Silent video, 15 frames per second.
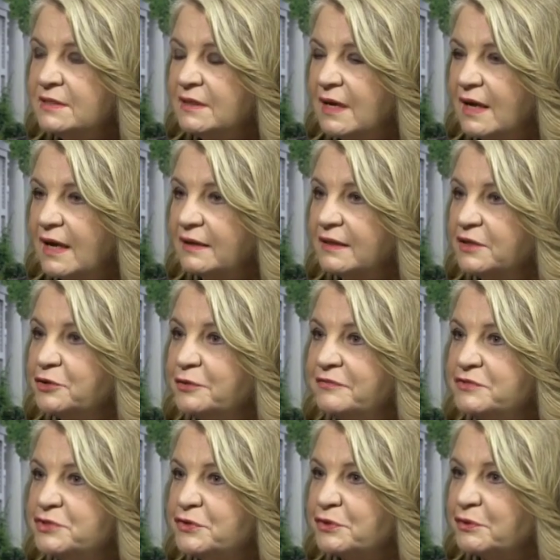a lot. You
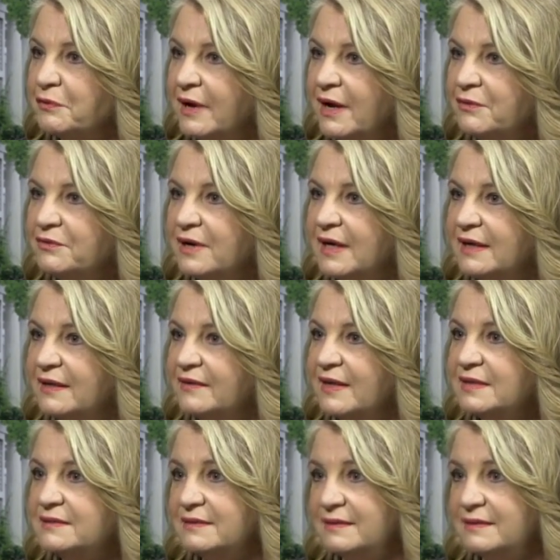even do the grant writing. That